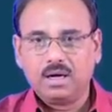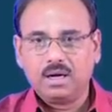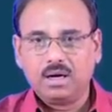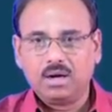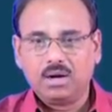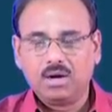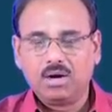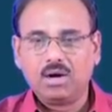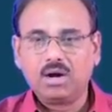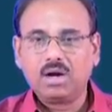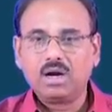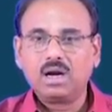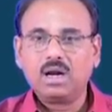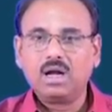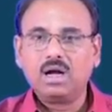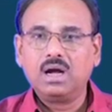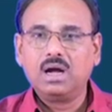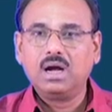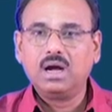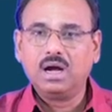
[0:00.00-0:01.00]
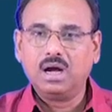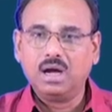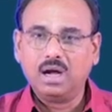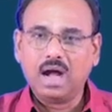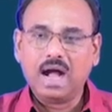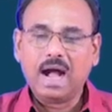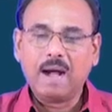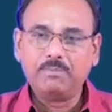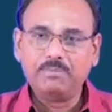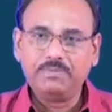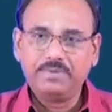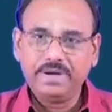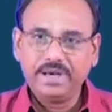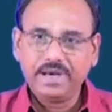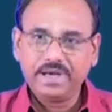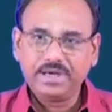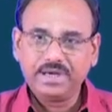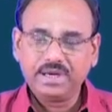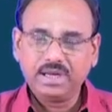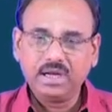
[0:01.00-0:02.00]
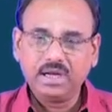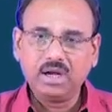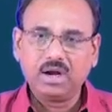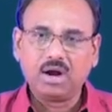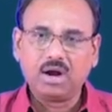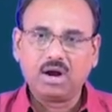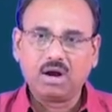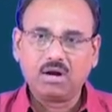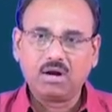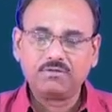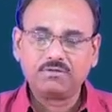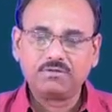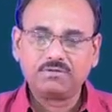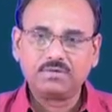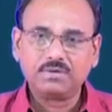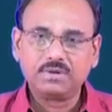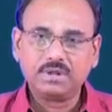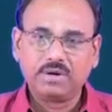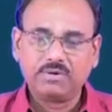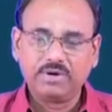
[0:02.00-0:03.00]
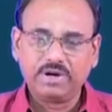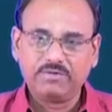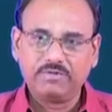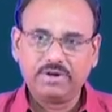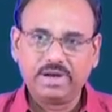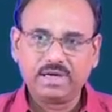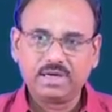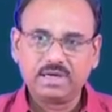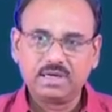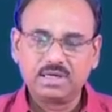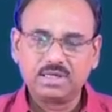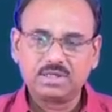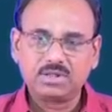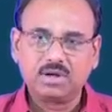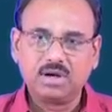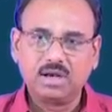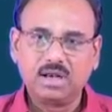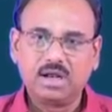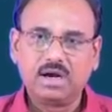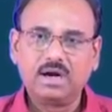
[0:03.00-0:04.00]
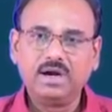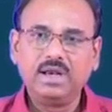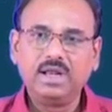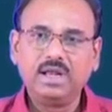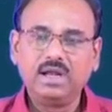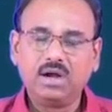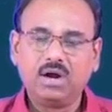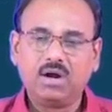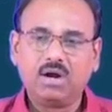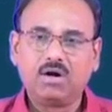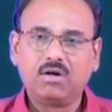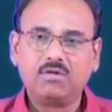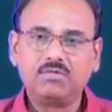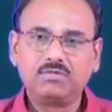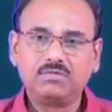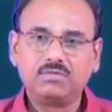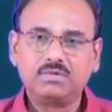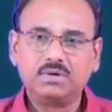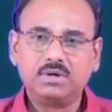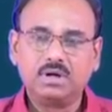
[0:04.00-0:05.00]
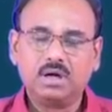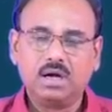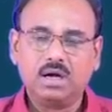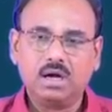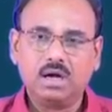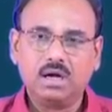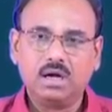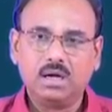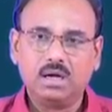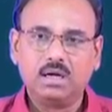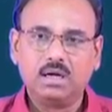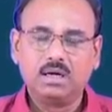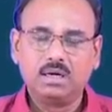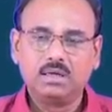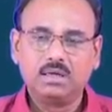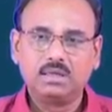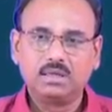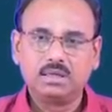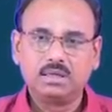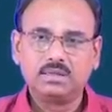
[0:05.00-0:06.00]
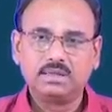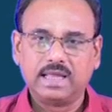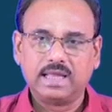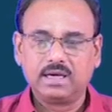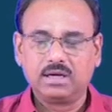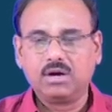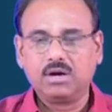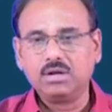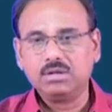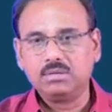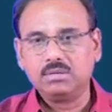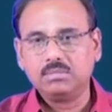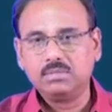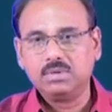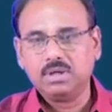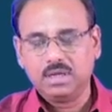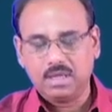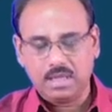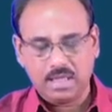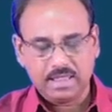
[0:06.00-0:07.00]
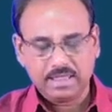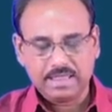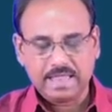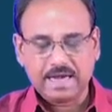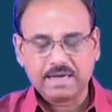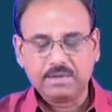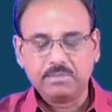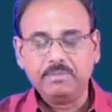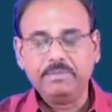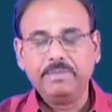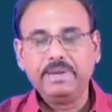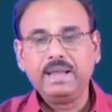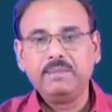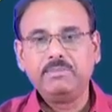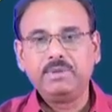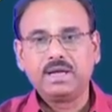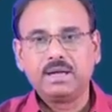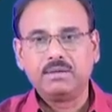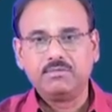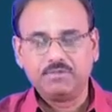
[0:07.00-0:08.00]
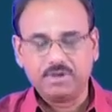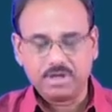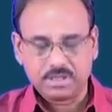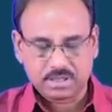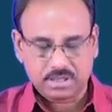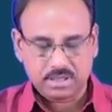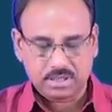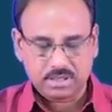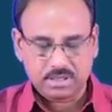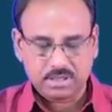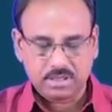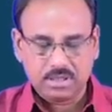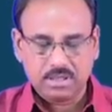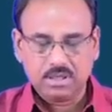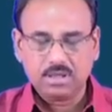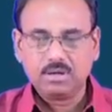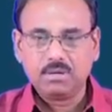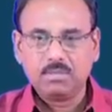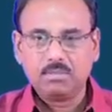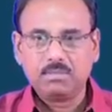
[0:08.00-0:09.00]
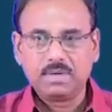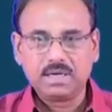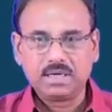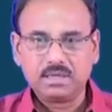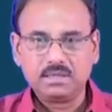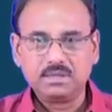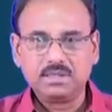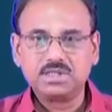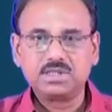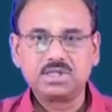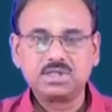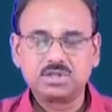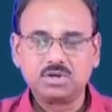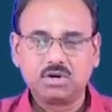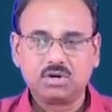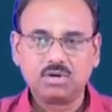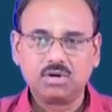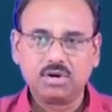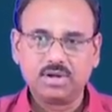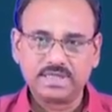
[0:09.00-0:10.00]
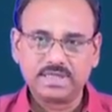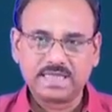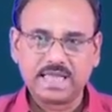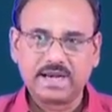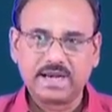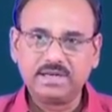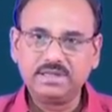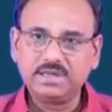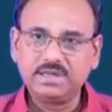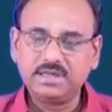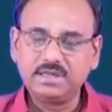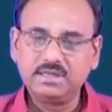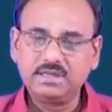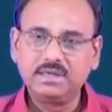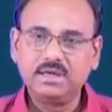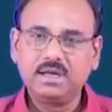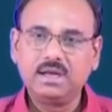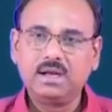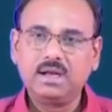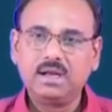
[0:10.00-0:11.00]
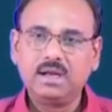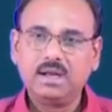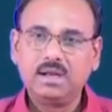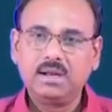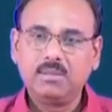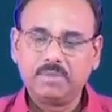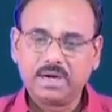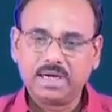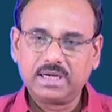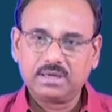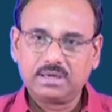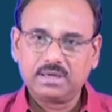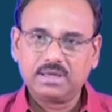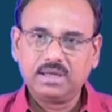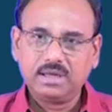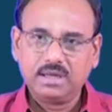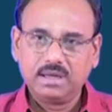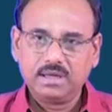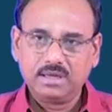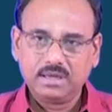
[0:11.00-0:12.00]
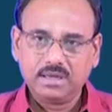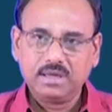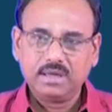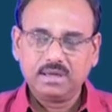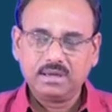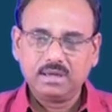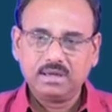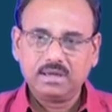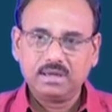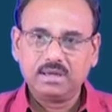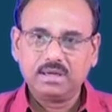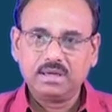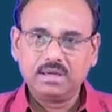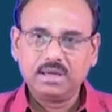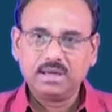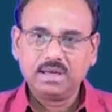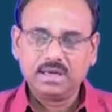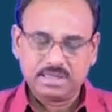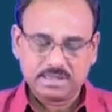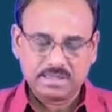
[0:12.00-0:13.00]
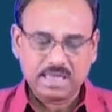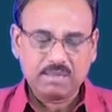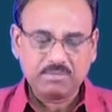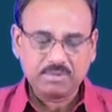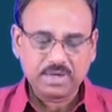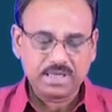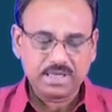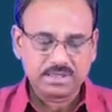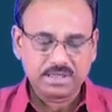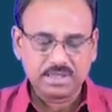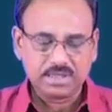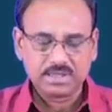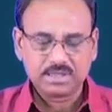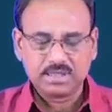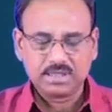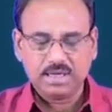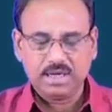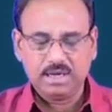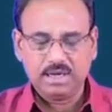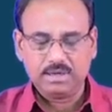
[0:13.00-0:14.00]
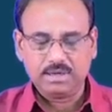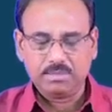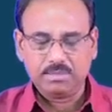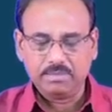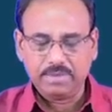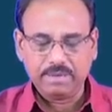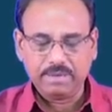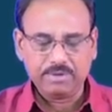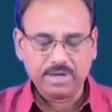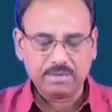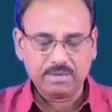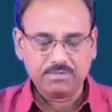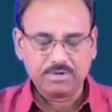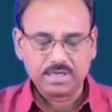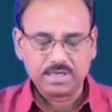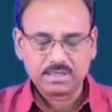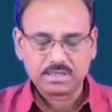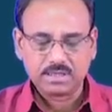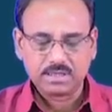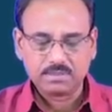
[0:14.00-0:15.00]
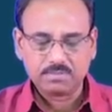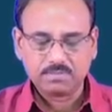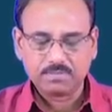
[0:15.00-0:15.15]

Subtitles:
or updating of the weight vectors or learning of the algorithm, that may become faster, but this is not always guaranteed, but in some cases it may become faster.